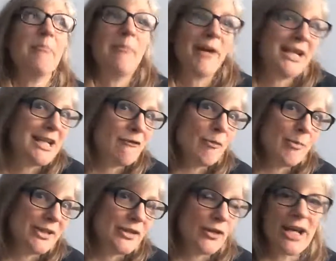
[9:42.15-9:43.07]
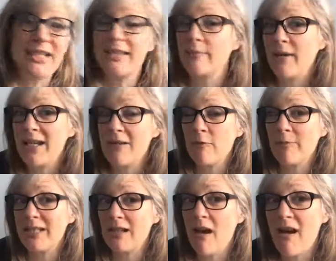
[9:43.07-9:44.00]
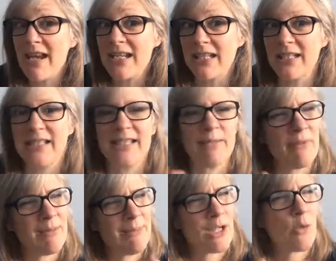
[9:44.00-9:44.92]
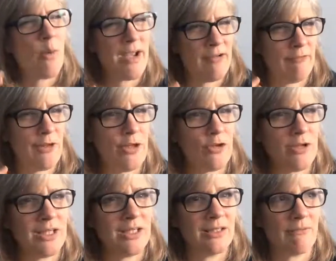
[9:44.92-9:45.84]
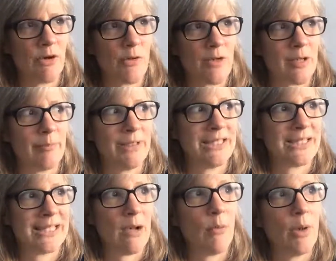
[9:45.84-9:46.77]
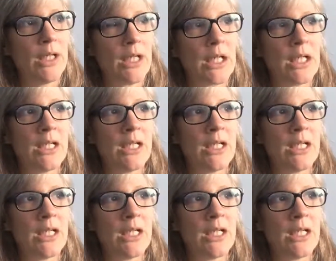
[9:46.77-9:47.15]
might even be stress, might even be tiredness. There might be quite a few triggers rolled up into that one.